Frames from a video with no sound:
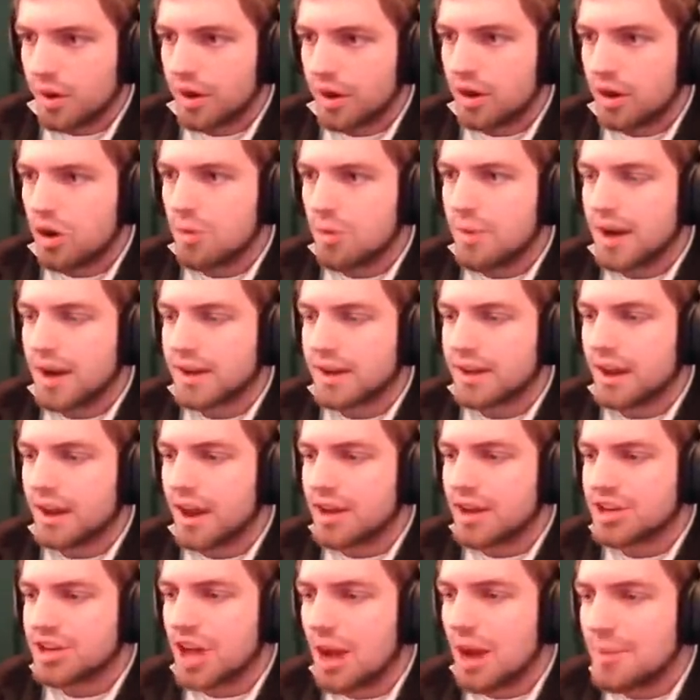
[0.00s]
Where? Oh my
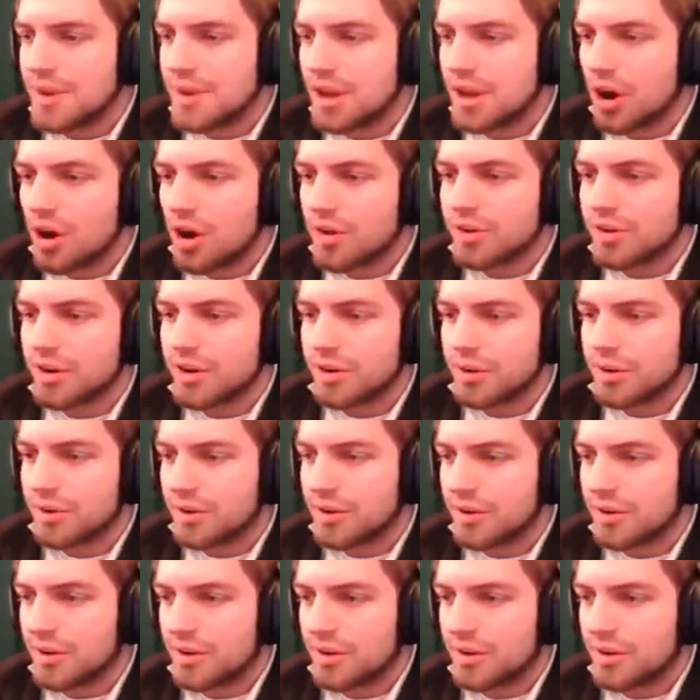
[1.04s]
gosh, how many are there?